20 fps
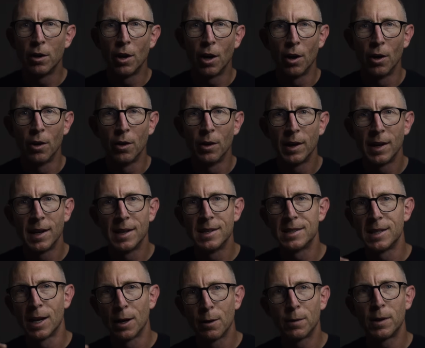to know,
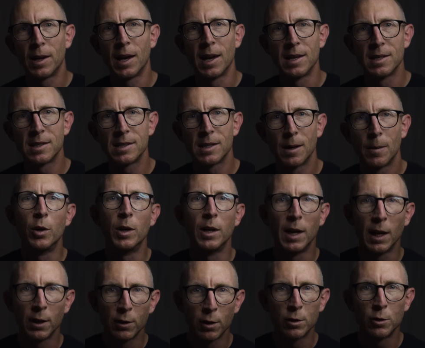instead of guess, you can
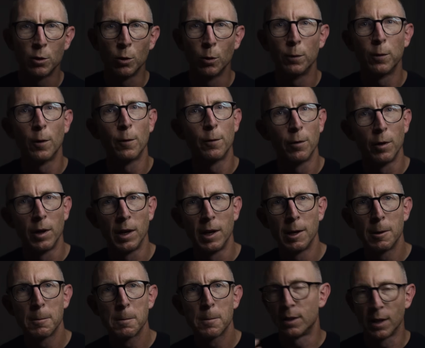get the tool for
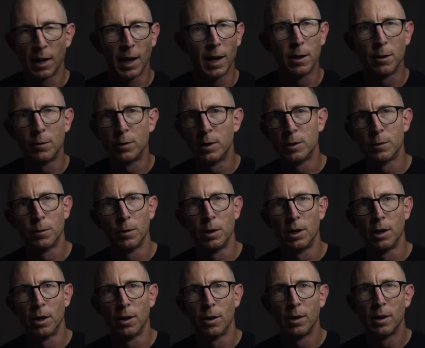free at the end of this
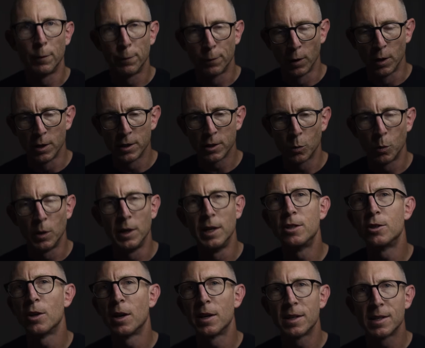video. But first, we
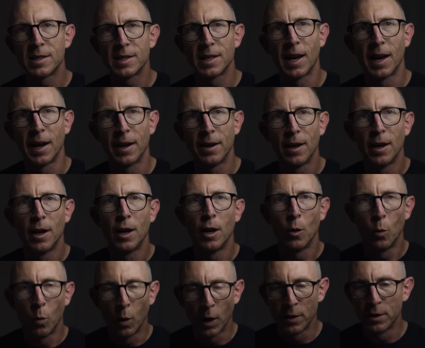need to understand
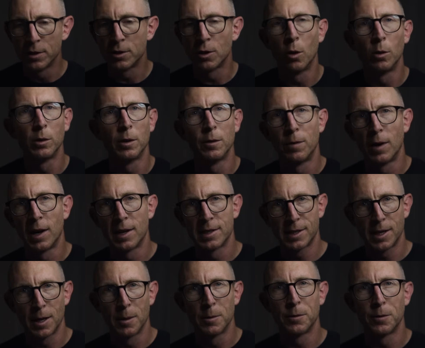where this old advice
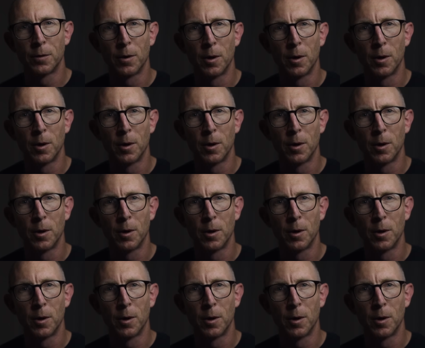comes